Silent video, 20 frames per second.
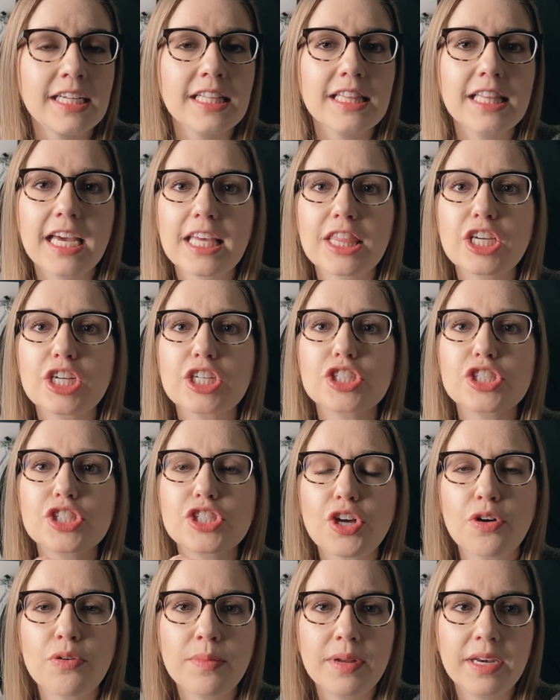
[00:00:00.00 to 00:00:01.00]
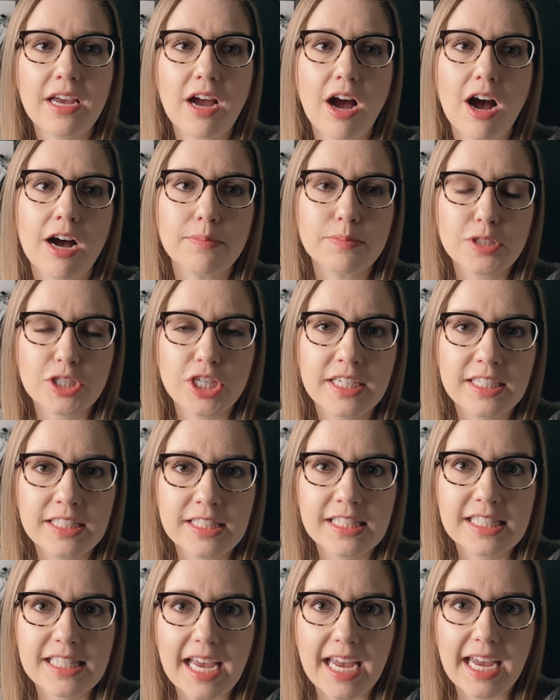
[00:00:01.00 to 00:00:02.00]
Like, there's so many
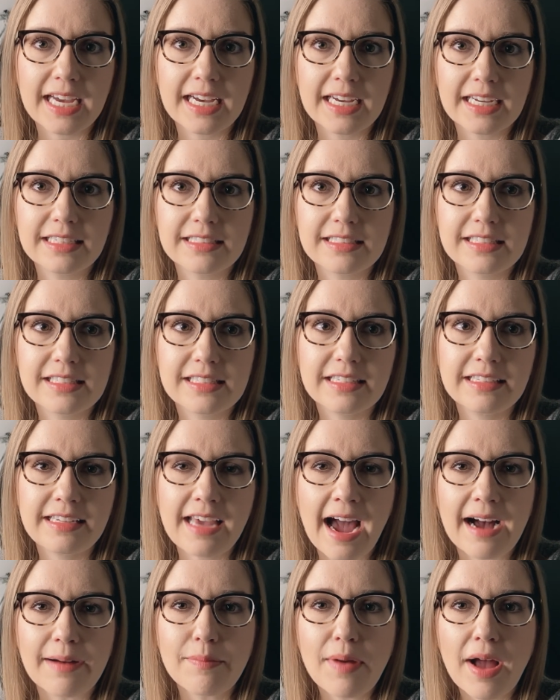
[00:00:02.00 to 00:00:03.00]
options, and yeah,